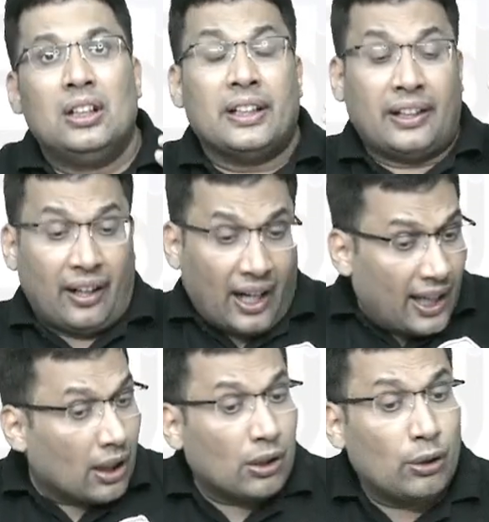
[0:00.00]
triad
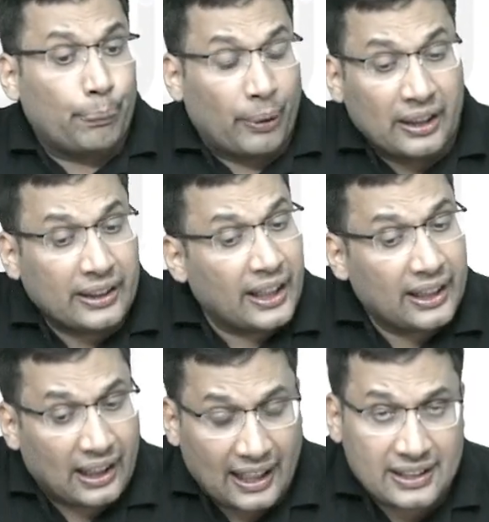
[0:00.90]
of punctate
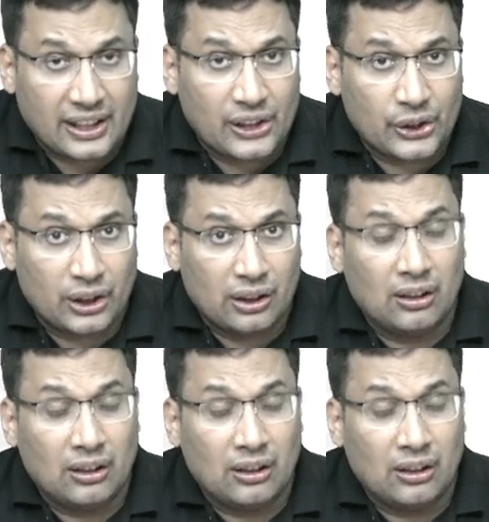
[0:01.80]
laceration,